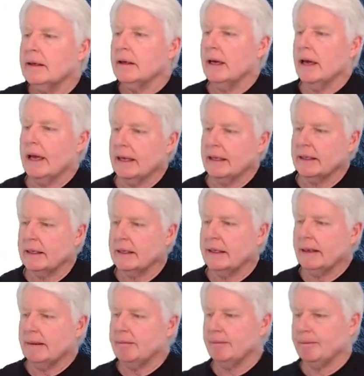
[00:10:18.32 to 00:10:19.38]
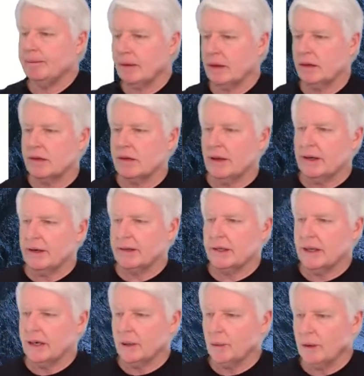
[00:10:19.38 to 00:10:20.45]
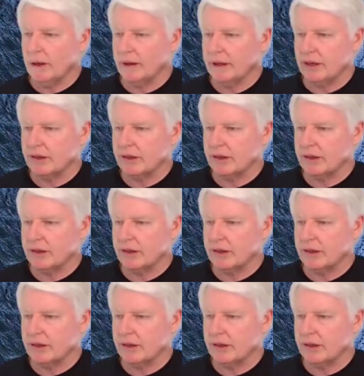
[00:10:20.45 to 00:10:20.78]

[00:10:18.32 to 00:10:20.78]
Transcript: And so there's another one.